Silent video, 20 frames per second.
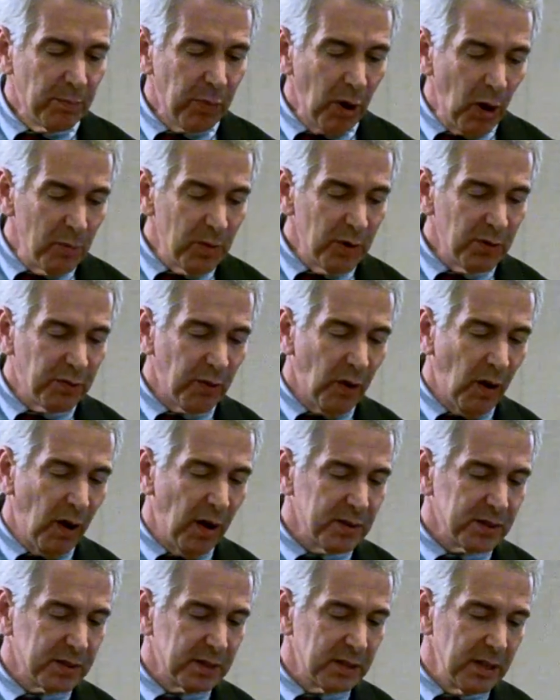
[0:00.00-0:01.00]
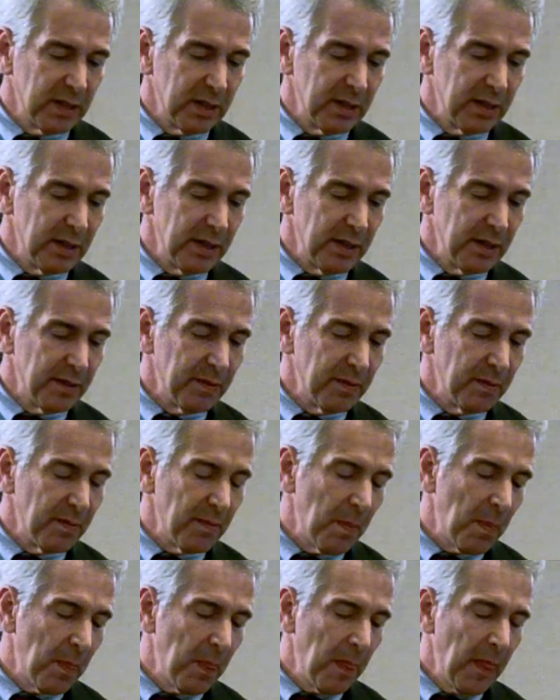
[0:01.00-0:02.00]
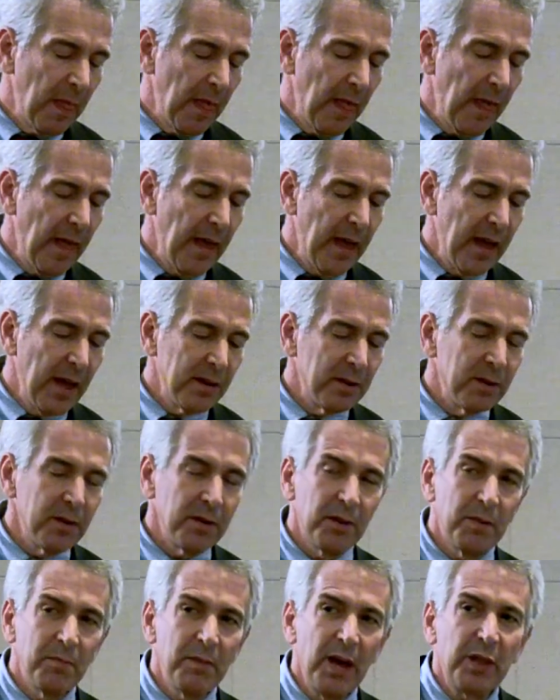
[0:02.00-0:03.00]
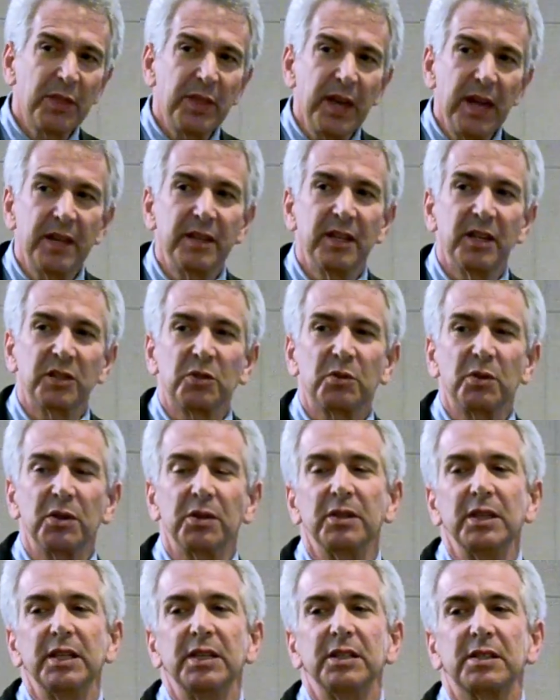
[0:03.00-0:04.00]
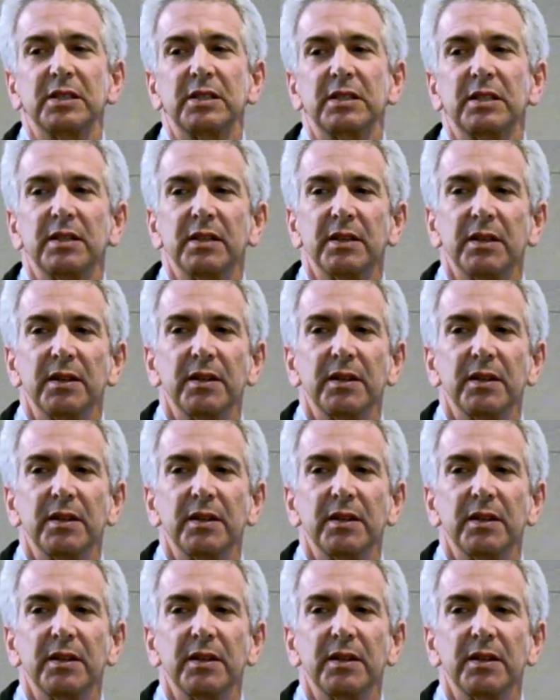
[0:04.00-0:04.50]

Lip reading: permafrost and the methane that's released,